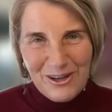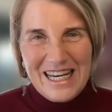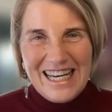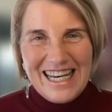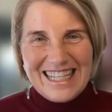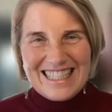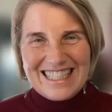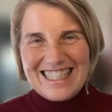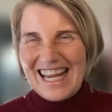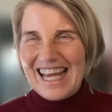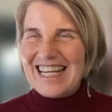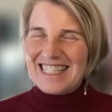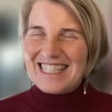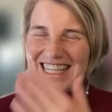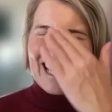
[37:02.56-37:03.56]

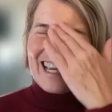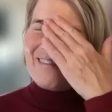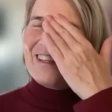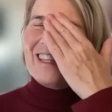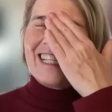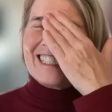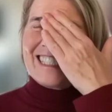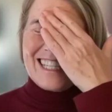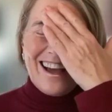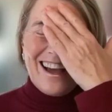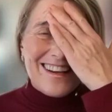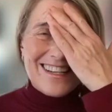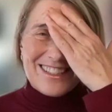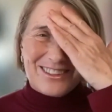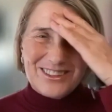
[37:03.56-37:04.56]
legislation, even the
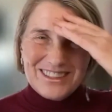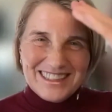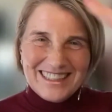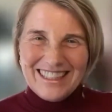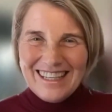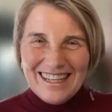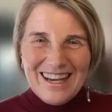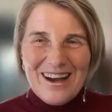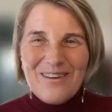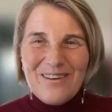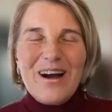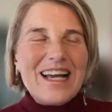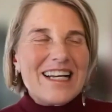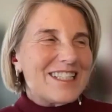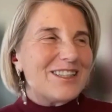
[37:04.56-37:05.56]
title.
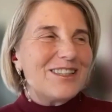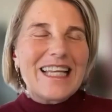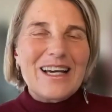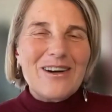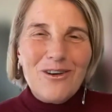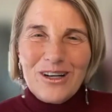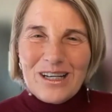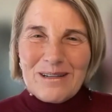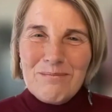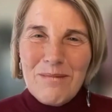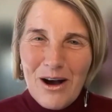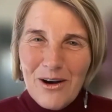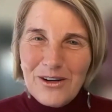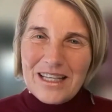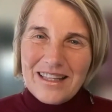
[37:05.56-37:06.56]
Wait till they're all in
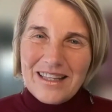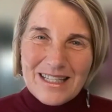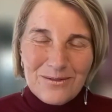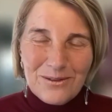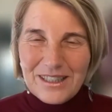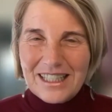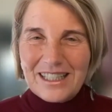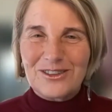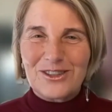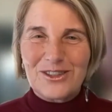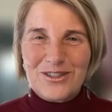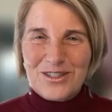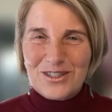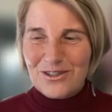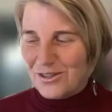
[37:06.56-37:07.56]
Māori. That's what they'll do
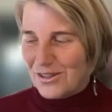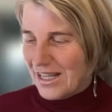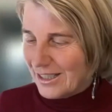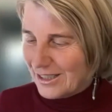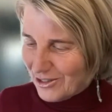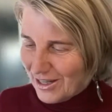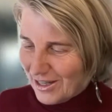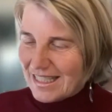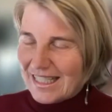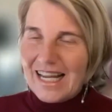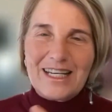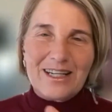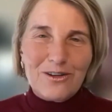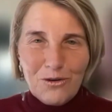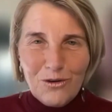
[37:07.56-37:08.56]
soon. They'll translate
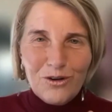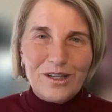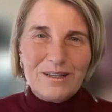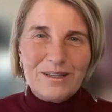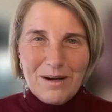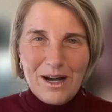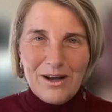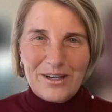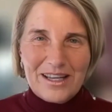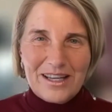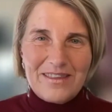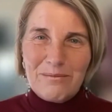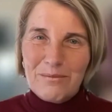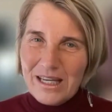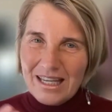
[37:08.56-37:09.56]
it all in Māori, and
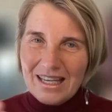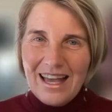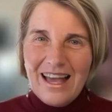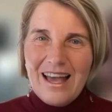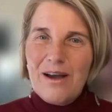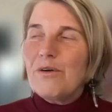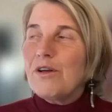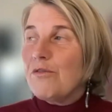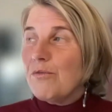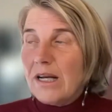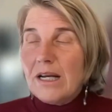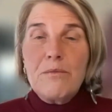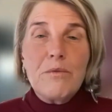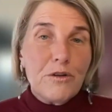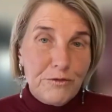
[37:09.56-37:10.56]
then we really
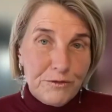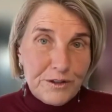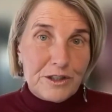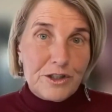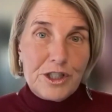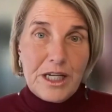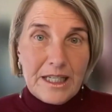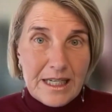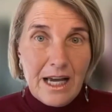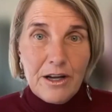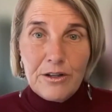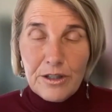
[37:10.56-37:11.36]
will feel shut out.